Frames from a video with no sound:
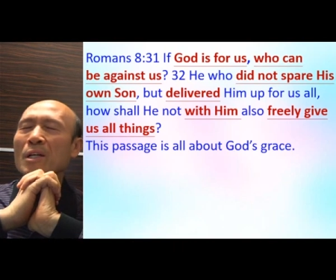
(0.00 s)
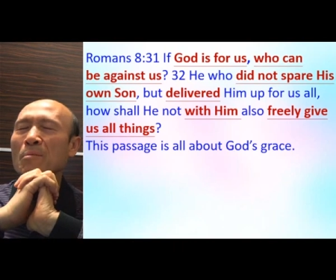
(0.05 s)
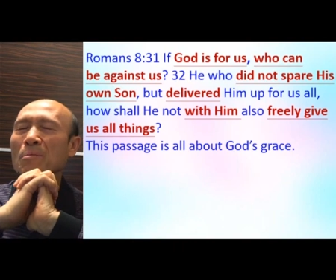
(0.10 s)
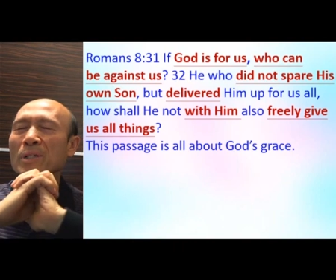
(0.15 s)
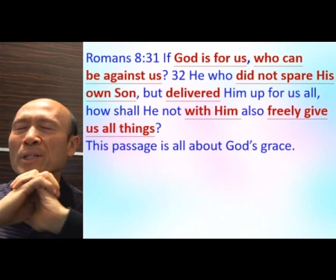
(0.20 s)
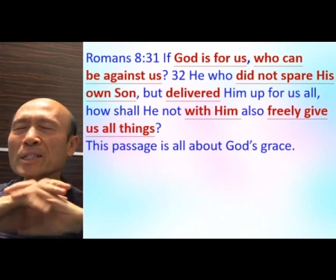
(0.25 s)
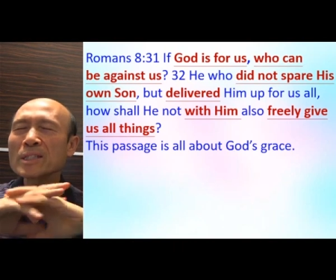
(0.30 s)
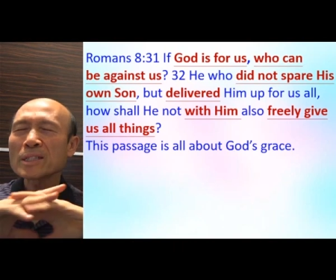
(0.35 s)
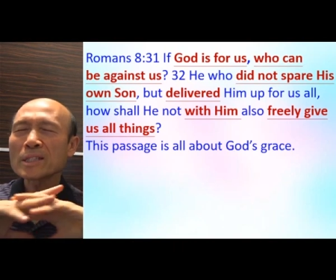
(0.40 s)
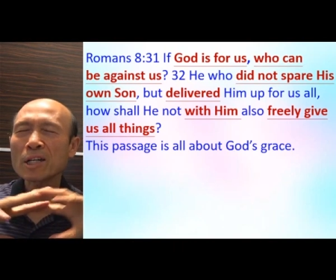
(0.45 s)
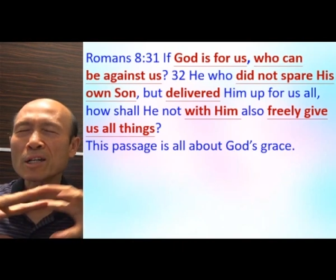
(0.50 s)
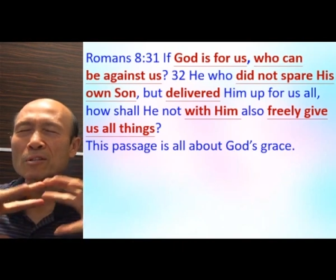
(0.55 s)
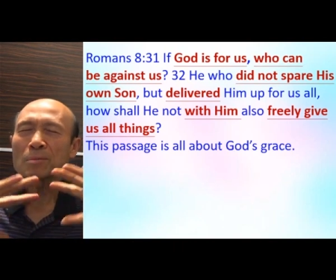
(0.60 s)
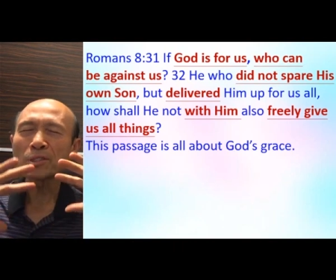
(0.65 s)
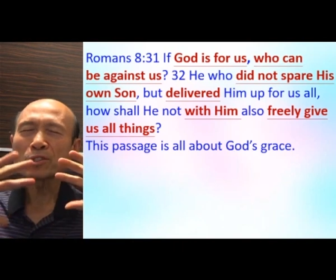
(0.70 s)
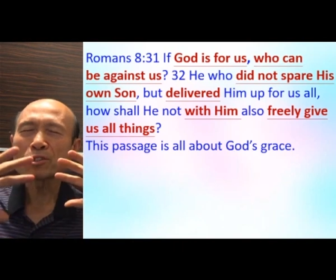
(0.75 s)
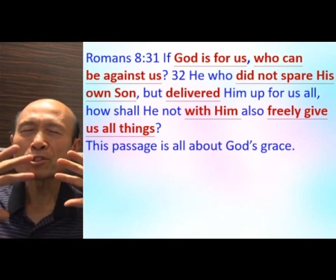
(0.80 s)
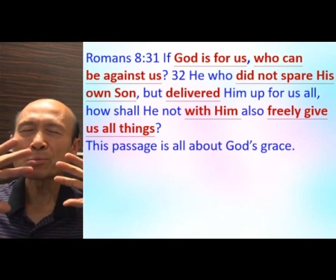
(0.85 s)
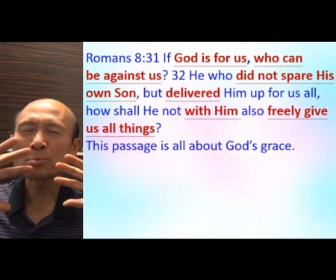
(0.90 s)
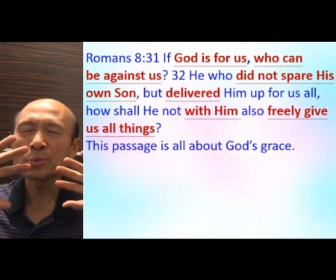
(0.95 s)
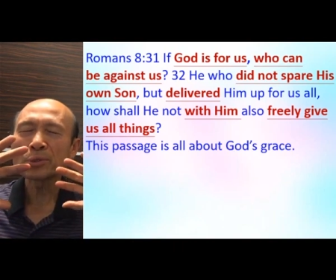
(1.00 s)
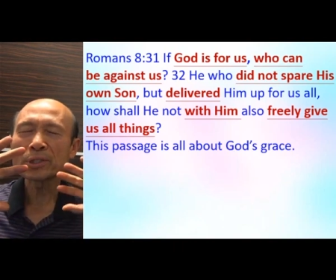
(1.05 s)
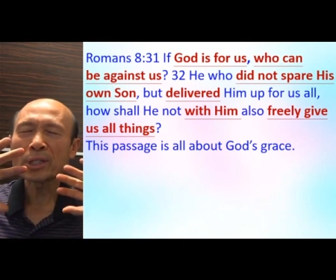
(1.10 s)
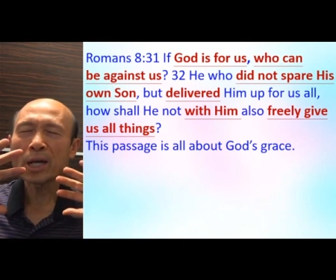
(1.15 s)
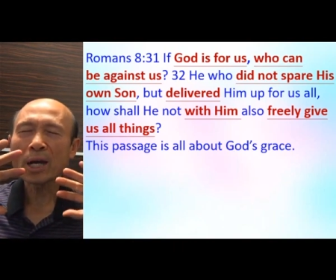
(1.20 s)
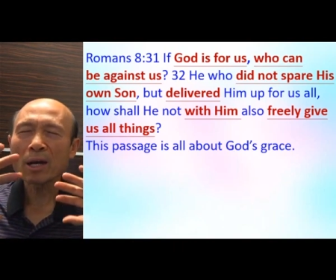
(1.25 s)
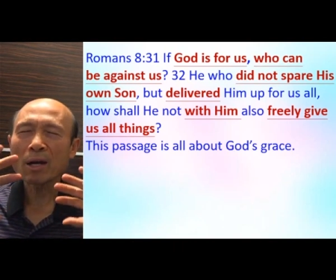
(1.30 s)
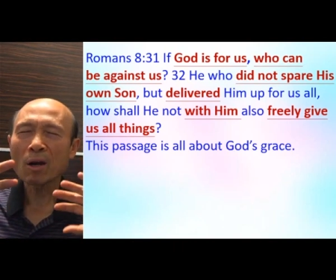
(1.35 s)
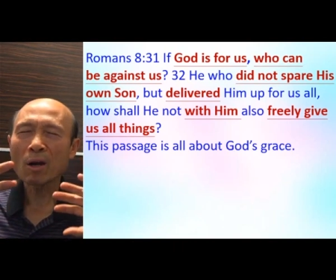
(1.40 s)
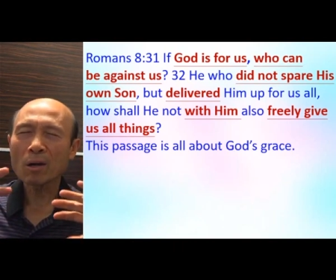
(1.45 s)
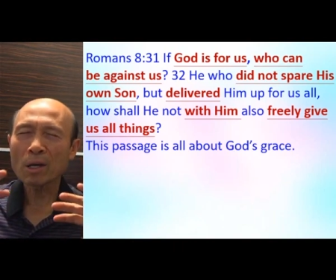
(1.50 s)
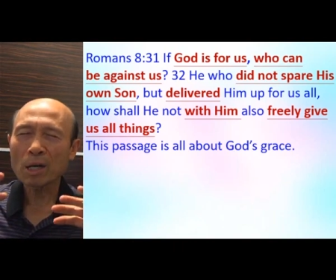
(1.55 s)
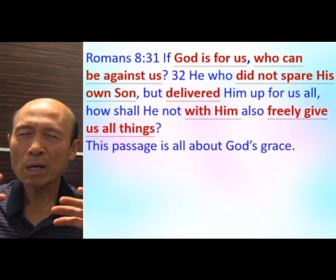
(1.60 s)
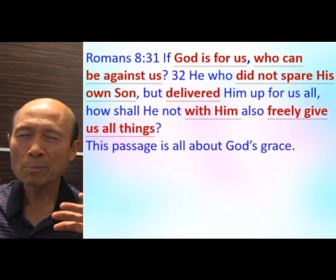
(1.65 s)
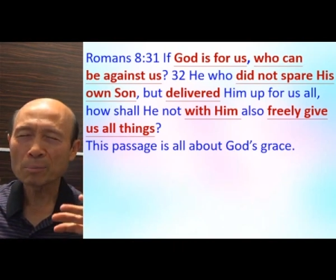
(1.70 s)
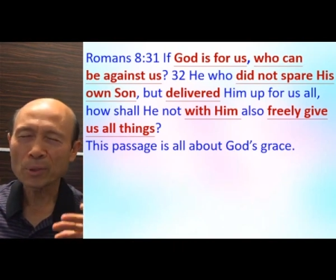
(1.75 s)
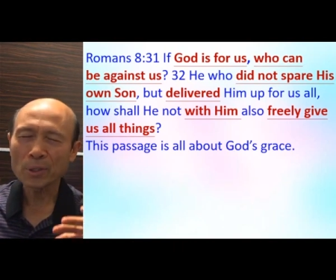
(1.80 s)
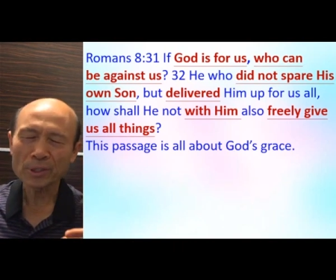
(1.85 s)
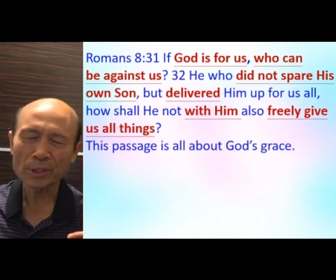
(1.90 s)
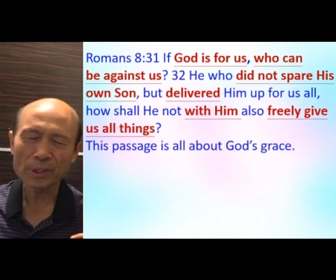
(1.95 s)
Please help us to put down all our
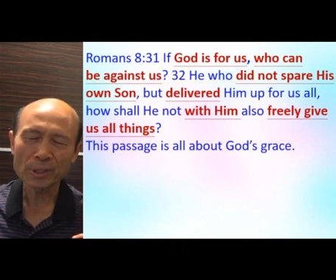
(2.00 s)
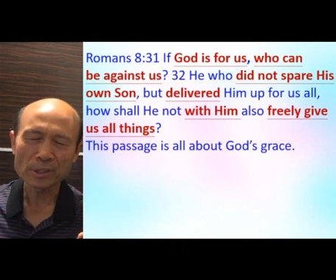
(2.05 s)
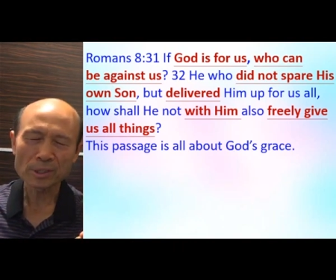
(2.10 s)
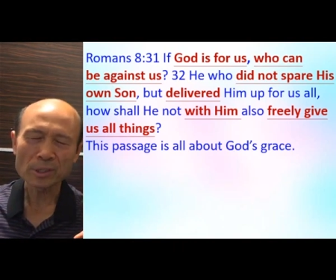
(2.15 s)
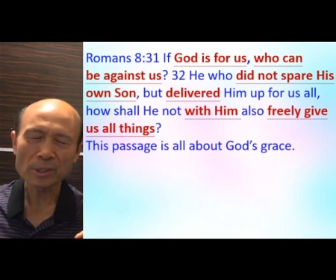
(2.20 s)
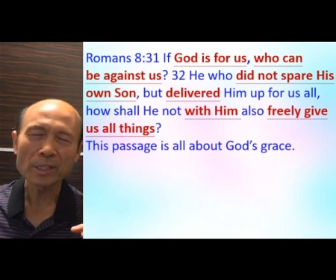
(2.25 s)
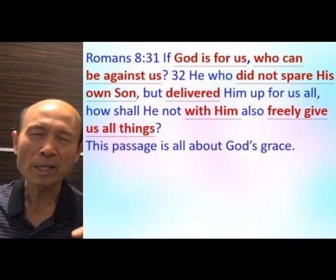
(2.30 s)
burdens.